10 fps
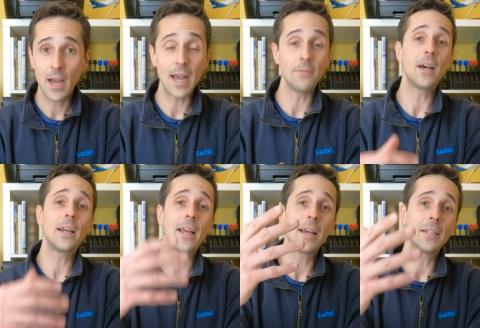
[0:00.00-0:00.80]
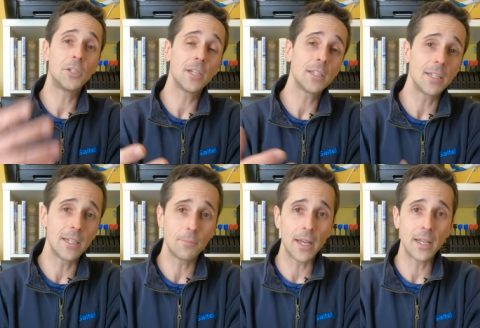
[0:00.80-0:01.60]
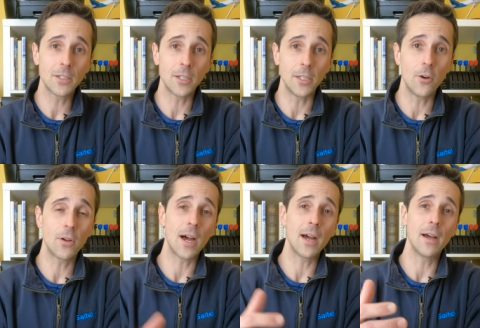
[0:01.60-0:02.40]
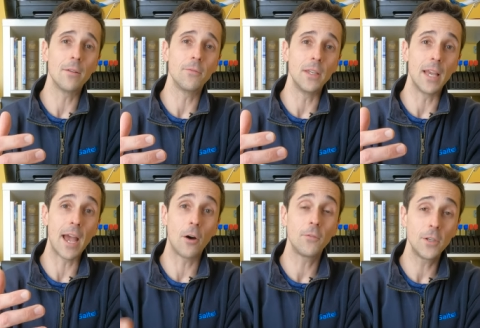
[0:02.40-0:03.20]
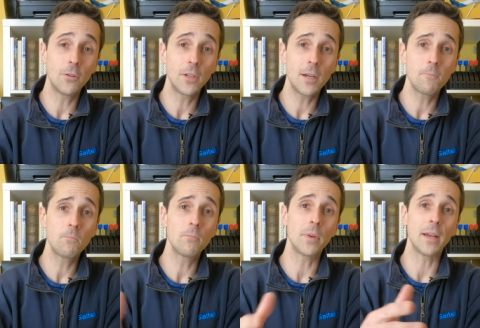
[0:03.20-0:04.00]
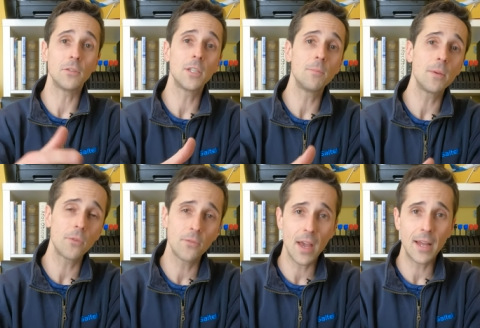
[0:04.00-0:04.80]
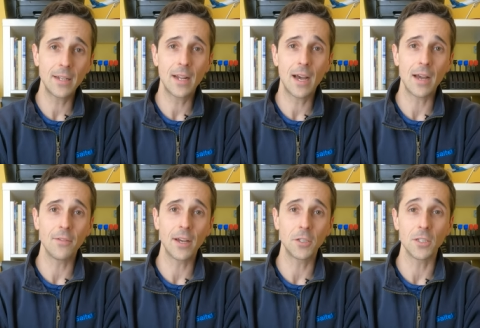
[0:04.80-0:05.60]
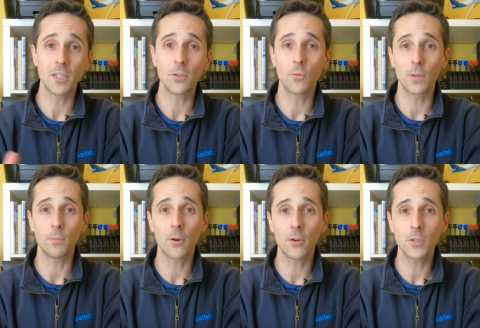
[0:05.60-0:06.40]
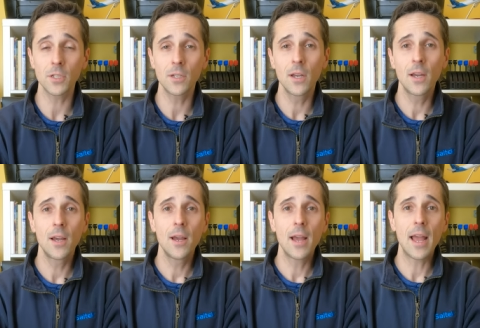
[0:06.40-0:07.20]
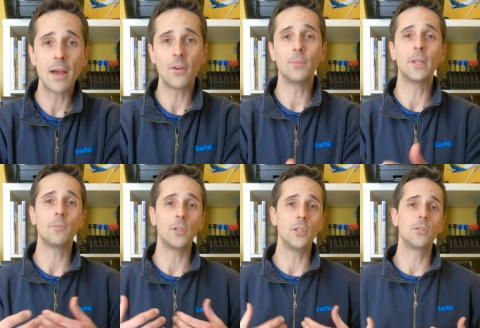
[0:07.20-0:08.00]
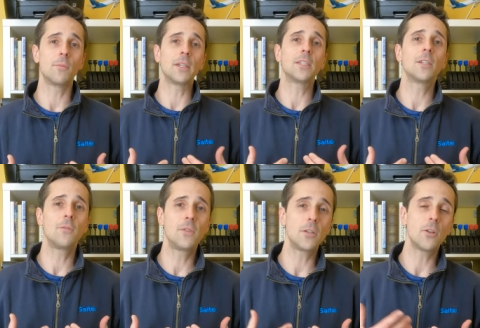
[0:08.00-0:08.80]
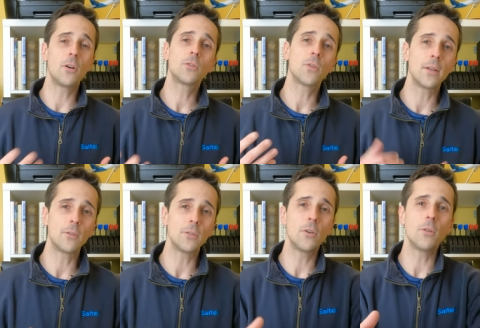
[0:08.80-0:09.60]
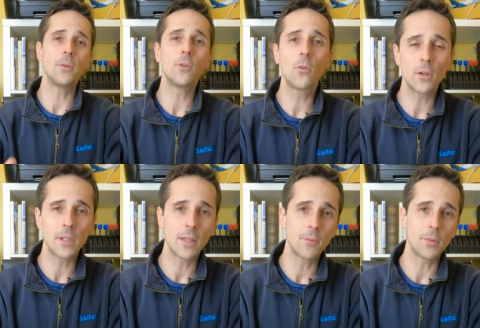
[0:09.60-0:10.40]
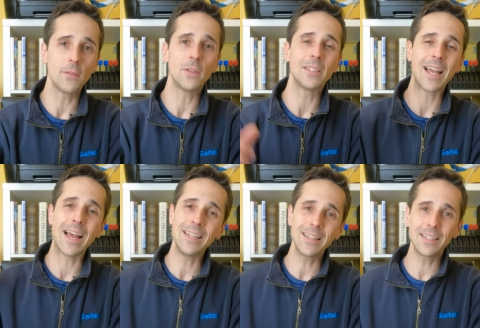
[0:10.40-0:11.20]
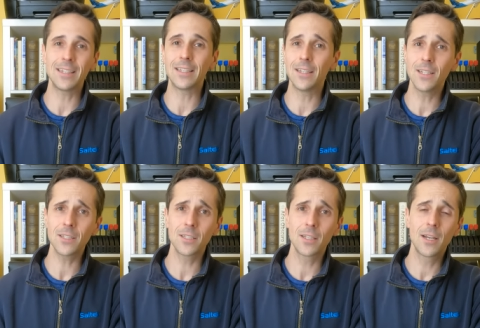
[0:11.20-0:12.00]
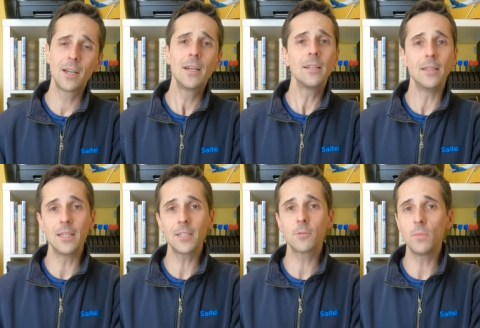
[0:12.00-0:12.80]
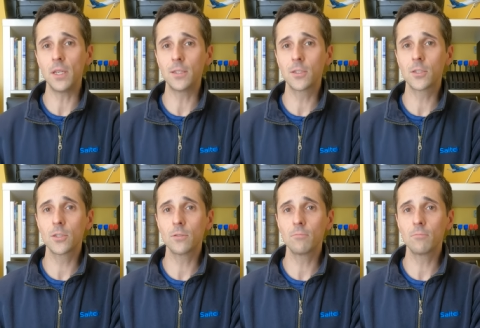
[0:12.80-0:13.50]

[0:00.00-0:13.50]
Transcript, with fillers: I have not had a chance to get my hands on a yoke of the Alpha yoke yet, but I've seen people have had it. I've actually seen one in person. Have I been able to use it myself yet? No, so I don't know the build quality there, but if it's anything like this, this meets